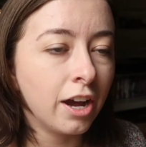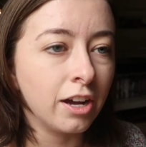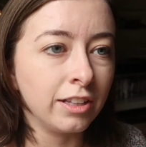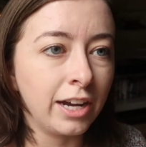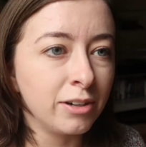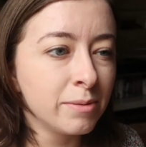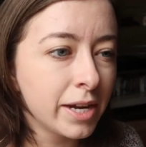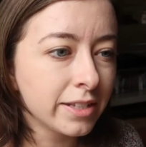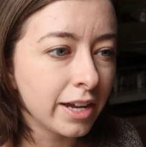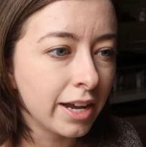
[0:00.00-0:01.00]
allowed in
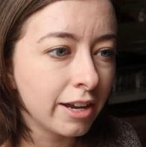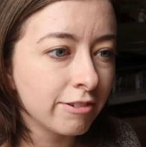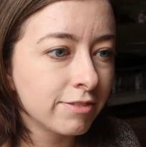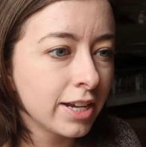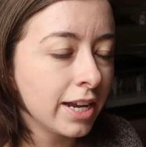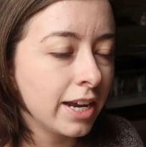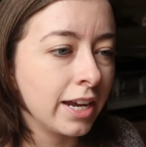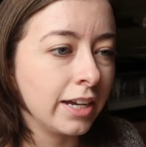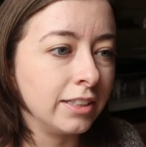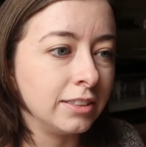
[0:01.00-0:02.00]
my life
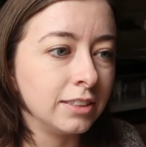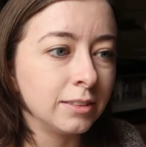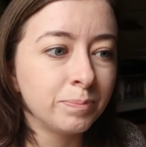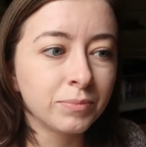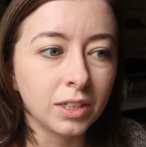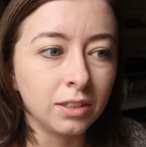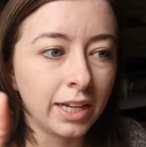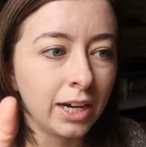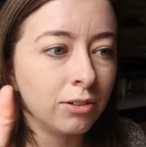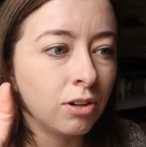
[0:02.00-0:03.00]
and
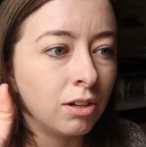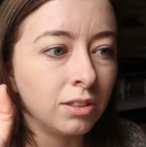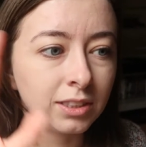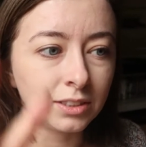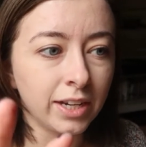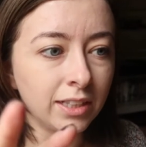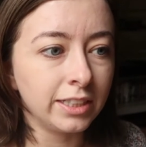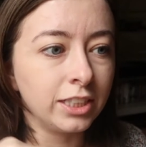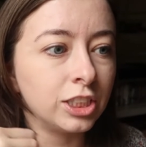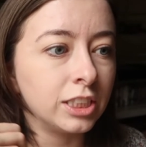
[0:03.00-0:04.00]
allowed all this
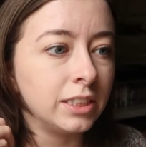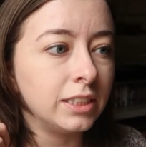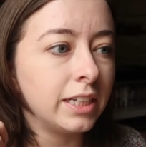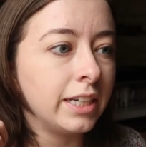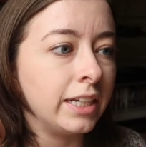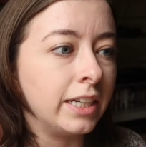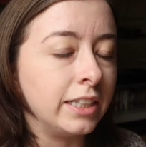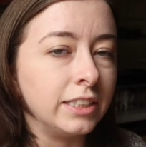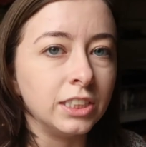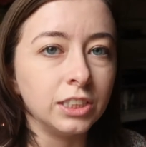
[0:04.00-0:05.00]
validation
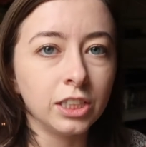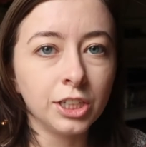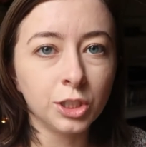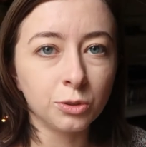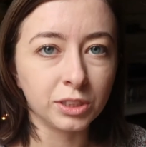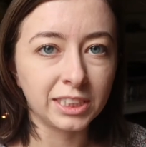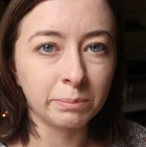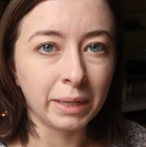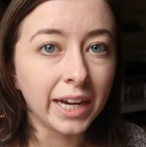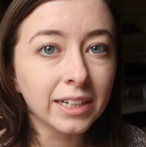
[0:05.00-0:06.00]
and
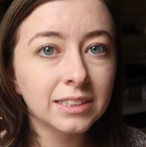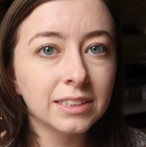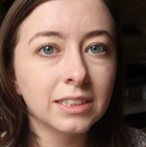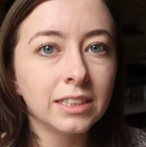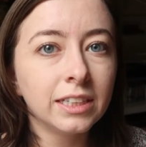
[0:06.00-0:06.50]
respect